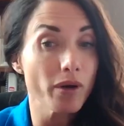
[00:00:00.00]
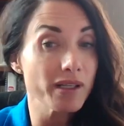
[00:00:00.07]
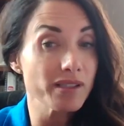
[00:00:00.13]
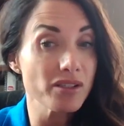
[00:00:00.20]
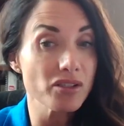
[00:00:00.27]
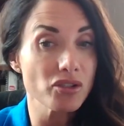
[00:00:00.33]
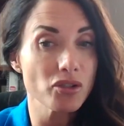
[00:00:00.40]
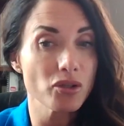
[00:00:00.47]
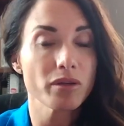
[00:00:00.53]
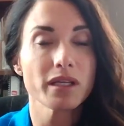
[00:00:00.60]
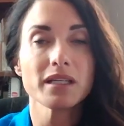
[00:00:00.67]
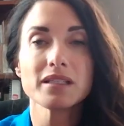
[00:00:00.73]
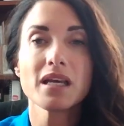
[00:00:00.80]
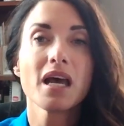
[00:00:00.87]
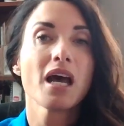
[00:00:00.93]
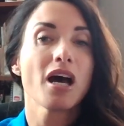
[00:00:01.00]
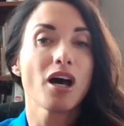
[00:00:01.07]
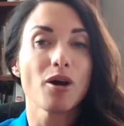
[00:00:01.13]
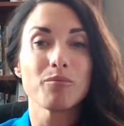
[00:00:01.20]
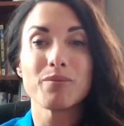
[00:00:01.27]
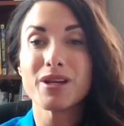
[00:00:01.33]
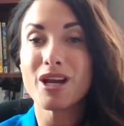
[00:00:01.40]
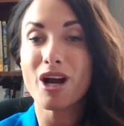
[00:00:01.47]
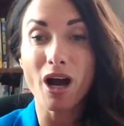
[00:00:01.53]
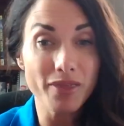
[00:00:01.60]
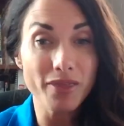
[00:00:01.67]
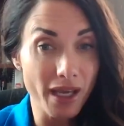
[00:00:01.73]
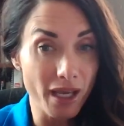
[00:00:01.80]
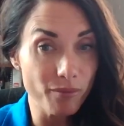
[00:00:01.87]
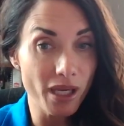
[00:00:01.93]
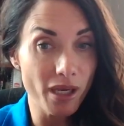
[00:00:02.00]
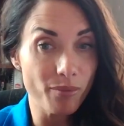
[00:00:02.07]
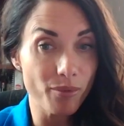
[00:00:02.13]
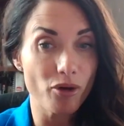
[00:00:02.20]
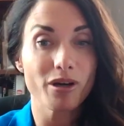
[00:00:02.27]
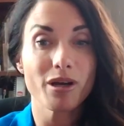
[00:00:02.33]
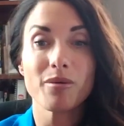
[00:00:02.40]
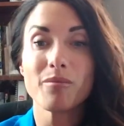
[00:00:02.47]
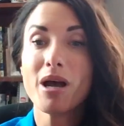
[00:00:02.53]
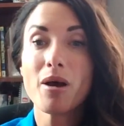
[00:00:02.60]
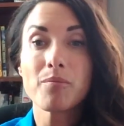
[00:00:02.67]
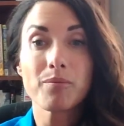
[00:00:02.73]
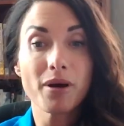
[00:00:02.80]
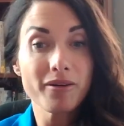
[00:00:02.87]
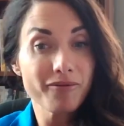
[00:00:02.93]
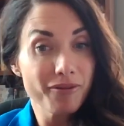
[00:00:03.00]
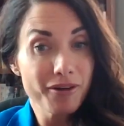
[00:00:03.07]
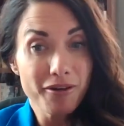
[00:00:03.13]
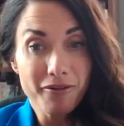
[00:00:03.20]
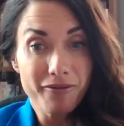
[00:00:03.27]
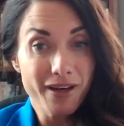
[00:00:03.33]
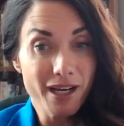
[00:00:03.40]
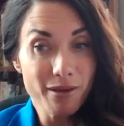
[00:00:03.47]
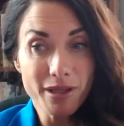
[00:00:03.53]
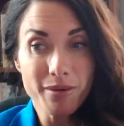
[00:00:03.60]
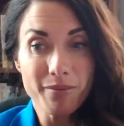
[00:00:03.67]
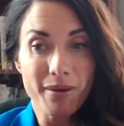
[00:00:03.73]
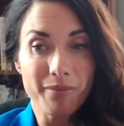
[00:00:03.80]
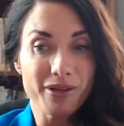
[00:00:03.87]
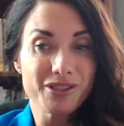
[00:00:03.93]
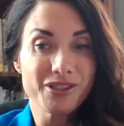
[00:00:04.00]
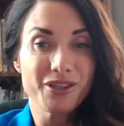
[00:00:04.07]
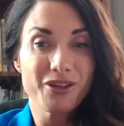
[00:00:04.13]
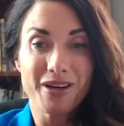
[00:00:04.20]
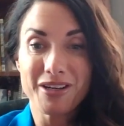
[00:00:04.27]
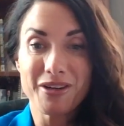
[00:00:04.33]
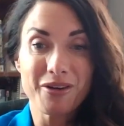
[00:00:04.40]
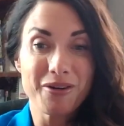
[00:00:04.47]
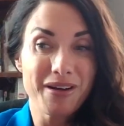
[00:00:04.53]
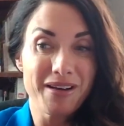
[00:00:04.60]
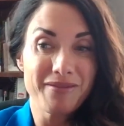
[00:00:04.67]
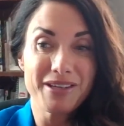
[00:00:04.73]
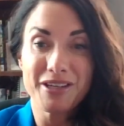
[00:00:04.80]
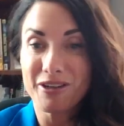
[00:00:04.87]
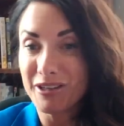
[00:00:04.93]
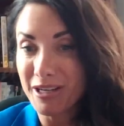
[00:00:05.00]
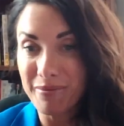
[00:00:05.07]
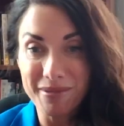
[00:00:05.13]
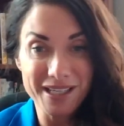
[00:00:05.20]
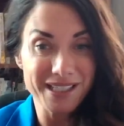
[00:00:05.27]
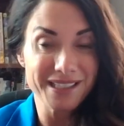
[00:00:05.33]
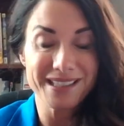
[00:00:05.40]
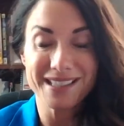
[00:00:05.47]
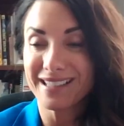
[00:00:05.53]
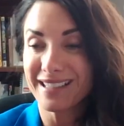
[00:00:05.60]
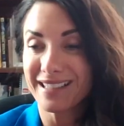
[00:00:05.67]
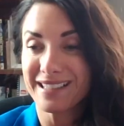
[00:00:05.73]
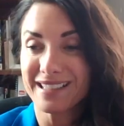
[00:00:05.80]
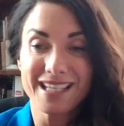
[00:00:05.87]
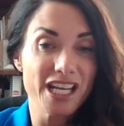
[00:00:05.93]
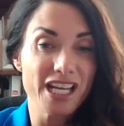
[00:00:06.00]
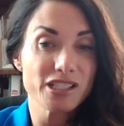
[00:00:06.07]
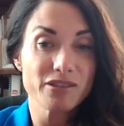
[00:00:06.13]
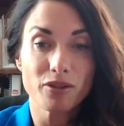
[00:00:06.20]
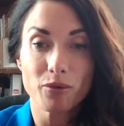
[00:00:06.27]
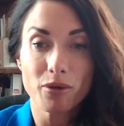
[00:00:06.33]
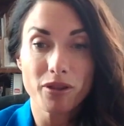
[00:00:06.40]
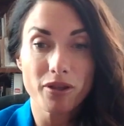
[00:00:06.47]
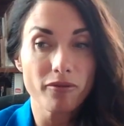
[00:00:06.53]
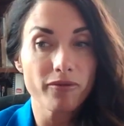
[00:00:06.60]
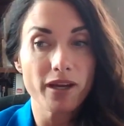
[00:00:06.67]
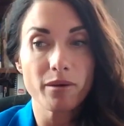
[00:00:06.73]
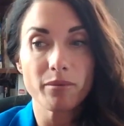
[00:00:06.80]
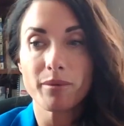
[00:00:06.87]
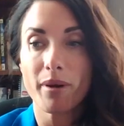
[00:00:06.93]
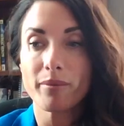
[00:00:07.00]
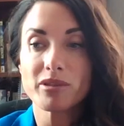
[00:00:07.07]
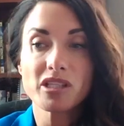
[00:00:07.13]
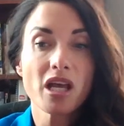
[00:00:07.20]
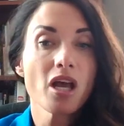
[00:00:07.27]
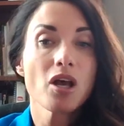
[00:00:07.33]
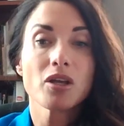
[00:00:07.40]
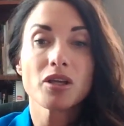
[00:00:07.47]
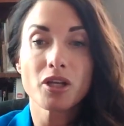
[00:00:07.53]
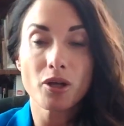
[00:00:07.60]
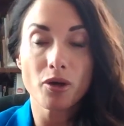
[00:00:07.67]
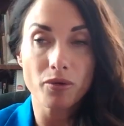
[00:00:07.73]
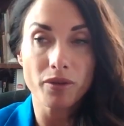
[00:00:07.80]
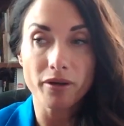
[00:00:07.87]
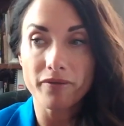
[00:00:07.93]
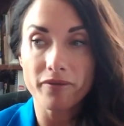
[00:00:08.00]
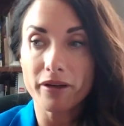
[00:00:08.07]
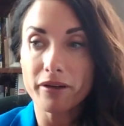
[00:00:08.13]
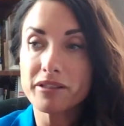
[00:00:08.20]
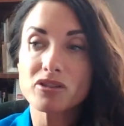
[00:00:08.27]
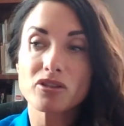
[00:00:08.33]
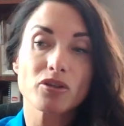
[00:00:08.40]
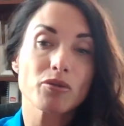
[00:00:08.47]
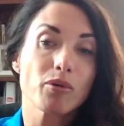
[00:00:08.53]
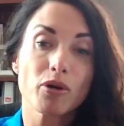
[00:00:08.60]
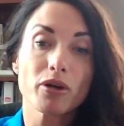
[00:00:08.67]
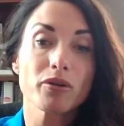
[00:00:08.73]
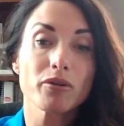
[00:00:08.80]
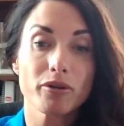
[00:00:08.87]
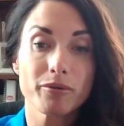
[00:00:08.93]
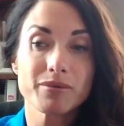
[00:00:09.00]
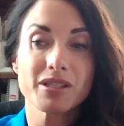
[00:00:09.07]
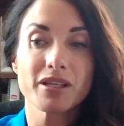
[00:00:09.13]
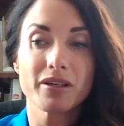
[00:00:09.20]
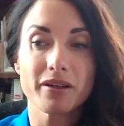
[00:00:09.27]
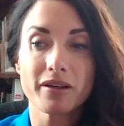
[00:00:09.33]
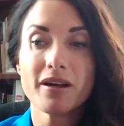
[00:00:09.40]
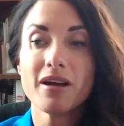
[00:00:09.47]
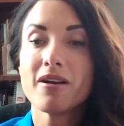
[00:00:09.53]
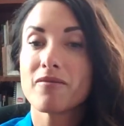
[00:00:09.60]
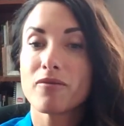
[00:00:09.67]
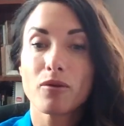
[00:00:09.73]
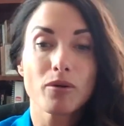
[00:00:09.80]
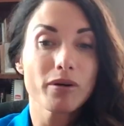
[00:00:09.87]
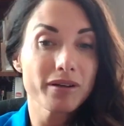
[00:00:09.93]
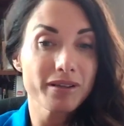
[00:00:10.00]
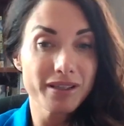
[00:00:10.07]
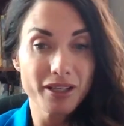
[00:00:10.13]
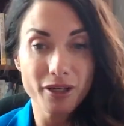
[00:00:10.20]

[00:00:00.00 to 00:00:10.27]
as a student beyond the MBA program, but for your family members. I know, Evan, you're coming to Gainesville with your family members. There are various support groups here for